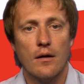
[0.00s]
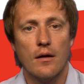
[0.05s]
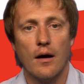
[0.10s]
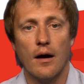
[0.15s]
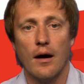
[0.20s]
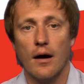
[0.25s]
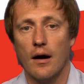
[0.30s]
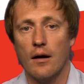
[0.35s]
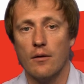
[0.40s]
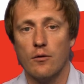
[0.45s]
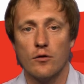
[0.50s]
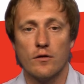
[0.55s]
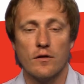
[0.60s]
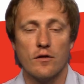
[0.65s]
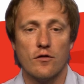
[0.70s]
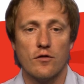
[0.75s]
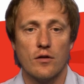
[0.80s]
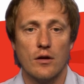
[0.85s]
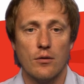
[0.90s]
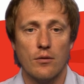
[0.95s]
not
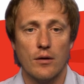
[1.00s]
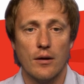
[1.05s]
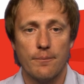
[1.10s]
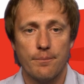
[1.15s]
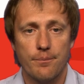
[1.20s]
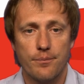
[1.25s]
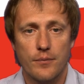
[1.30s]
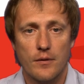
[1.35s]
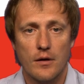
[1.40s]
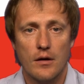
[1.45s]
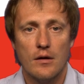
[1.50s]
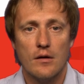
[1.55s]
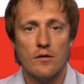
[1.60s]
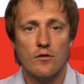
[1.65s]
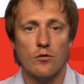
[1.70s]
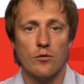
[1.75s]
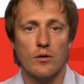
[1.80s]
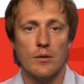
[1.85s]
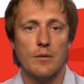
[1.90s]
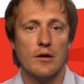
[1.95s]
Estonia.
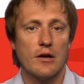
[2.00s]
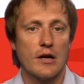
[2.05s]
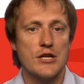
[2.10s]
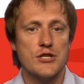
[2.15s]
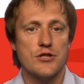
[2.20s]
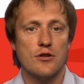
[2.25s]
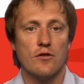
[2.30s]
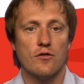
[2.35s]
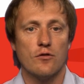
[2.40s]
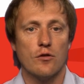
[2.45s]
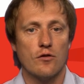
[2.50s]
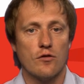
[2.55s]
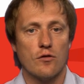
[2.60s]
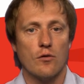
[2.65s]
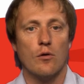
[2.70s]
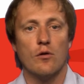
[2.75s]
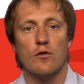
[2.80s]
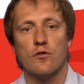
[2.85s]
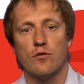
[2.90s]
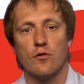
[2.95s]
So immigration is not
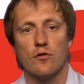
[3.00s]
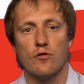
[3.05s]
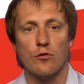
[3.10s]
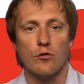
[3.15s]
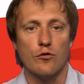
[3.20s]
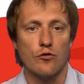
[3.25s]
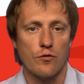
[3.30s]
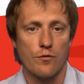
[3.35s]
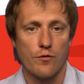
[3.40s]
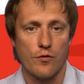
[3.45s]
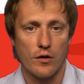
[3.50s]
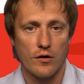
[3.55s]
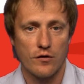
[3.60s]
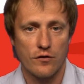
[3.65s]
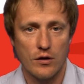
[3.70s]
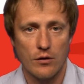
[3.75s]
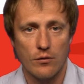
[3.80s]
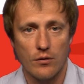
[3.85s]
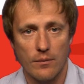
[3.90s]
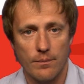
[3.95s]
also a solution for
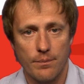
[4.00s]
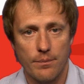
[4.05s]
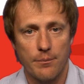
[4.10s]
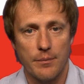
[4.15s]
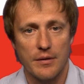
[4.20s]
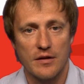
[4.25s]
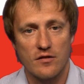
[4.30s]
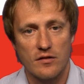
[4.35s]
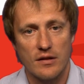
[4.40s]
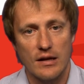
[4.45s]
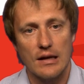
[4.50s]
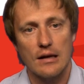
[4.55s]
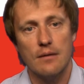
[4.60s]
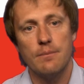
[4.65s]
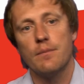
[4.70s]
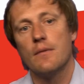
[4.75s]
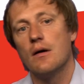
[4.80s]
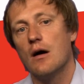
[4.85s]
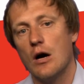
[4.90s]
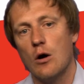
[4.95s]
Estonia, but
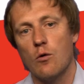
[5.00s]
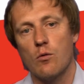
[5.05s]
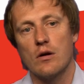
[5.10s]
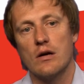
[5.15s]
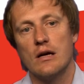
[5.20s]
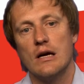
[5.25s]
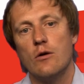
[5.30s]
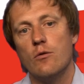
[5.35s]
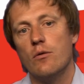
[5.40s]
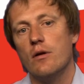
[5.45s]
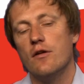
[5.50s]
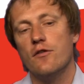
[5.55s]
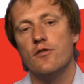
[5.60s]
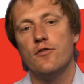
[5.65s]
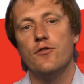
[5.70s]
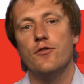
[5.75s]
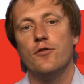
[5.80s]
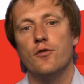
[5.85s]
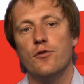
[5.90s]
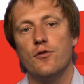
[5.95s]
still our goal is
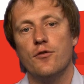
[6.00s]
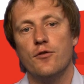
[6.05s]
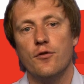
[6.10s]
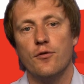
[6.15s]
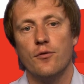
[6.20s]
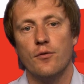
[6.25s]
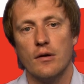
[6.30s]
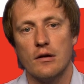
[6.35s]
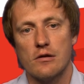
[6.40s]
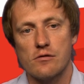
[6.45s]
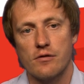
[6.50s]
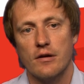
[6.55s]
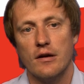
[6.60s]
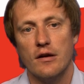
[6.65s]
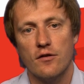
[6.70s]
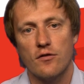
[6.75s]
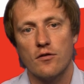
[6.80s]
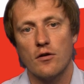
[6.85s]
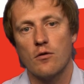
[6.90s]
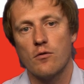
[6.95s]
to
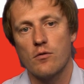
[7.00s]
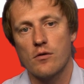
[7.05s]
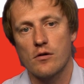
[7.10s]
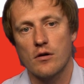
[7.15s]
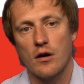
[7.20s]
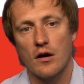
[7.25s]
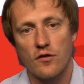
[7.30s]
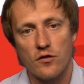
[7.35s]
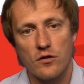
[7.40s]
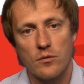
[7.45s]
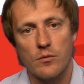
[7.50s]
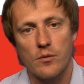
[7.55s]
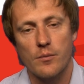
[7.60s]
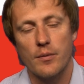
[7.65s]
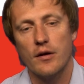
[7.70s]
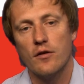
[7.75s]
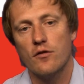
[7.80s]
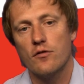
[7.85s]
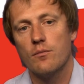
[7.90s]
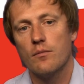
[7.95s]
increase our customer
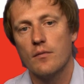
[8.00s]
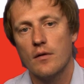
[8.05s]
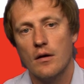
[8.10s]
base.